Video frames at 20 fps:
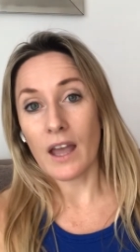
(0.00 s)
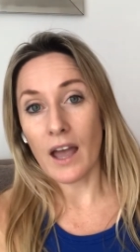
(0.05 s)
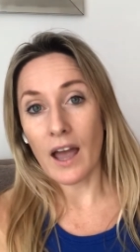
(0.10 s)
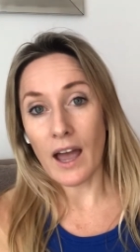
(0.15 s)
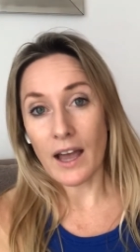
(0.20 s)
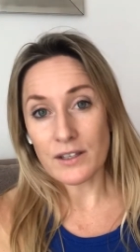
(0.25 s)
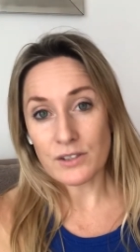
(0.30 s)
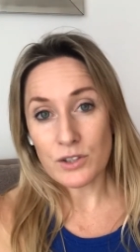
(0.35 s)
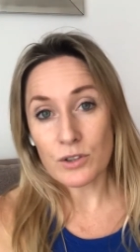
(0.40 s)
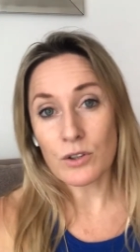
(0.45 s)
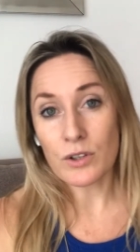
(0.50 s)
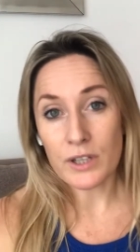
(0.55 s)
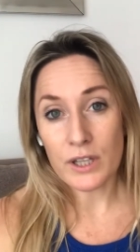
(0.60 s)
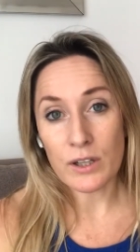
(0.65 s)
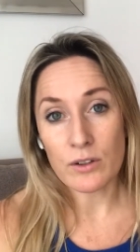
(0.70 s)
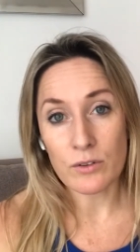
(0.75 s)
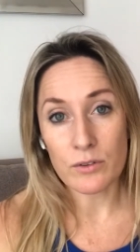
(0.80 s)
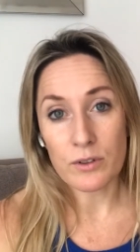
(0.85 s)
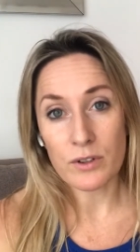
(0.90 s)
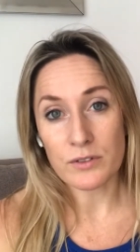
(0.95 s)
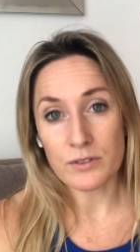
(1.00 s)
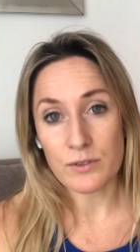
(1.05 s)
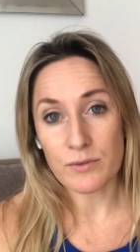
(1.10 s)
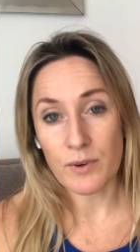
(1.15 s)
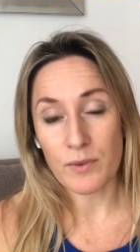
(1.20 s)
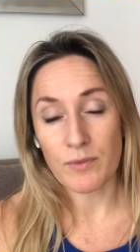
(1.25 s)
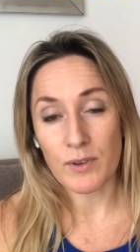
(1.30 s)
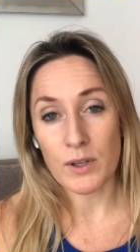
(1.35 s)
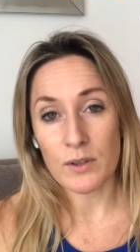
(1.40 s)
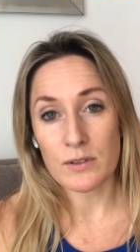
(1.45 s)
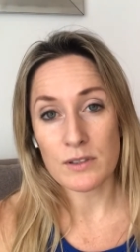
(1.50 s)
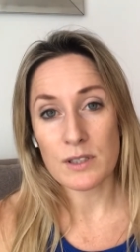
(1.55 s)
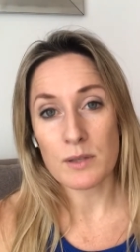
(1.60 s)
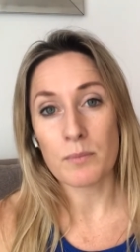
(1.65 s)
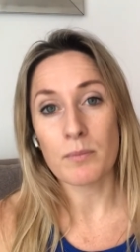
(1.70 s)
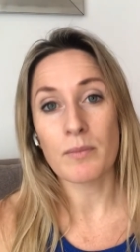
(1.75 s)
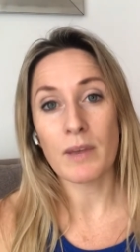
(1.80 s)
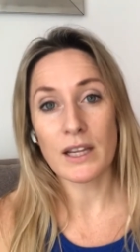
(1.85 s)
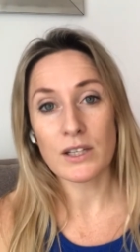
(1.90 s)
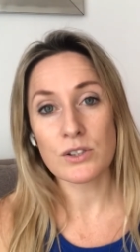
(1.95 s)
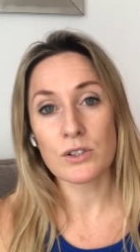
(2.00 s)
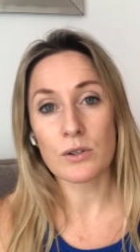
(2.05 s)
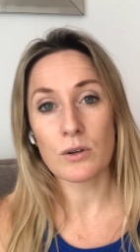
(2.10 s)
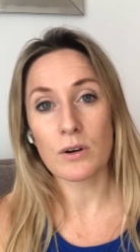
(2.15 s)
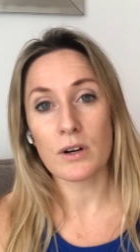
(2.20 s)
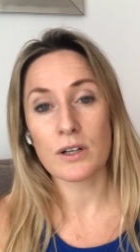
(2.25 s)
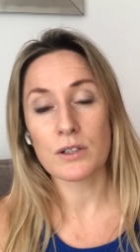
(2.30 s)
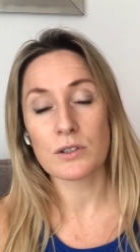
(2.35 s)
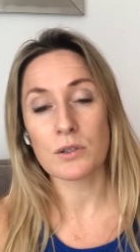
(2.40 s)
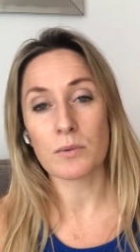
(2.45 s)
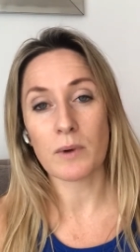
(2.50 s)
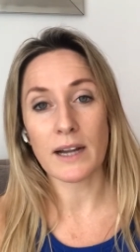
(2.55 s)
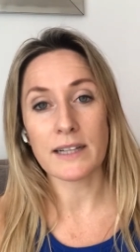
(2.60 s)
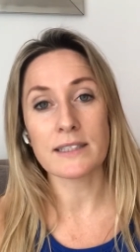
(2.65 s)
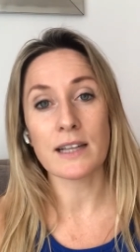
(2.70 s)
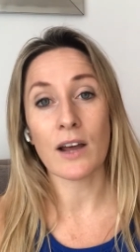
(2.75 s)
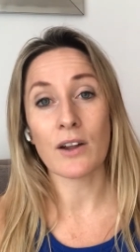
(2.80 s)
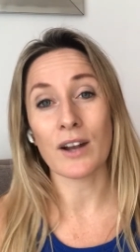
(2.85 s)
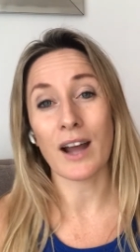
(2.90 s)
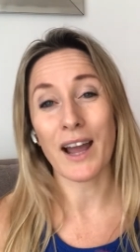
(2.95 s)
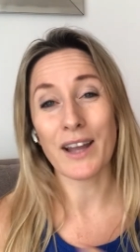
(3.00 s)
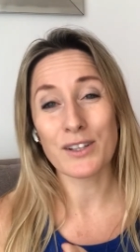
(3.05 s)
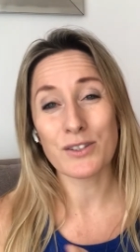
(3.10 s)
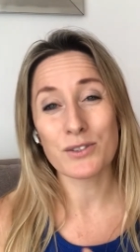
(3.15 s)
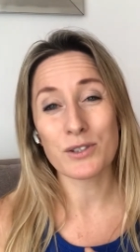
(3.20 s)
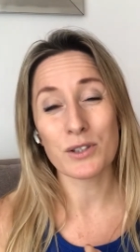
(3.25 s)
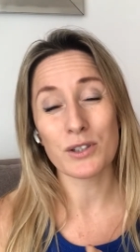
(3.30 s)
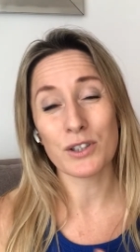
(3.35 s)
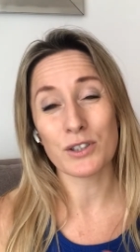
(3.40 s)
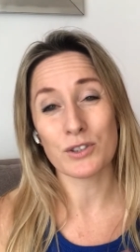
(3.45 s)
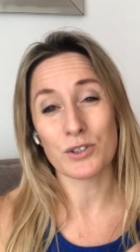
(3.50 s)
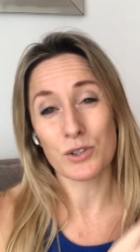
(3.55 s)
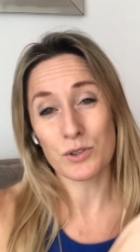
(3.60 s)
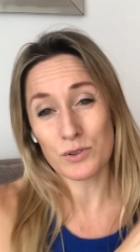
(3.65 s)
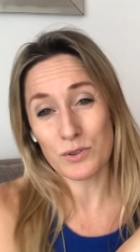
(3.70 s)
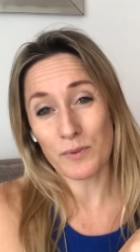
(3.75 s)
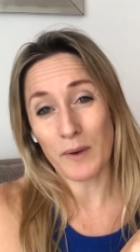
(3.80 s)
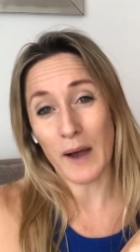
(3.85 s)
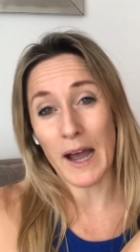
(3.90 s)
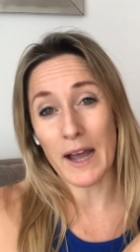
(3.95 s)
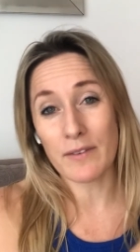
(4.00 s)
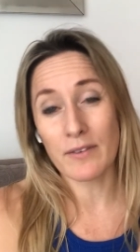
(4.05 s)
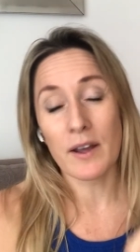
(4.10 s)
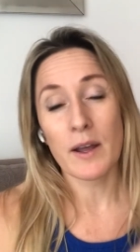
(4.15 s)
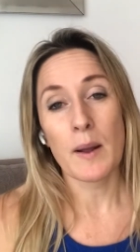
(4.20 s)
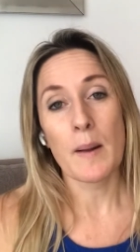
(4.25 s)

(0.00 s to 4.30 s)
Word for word: as you're looking through those reviews, make sure to write down, I usually choose five,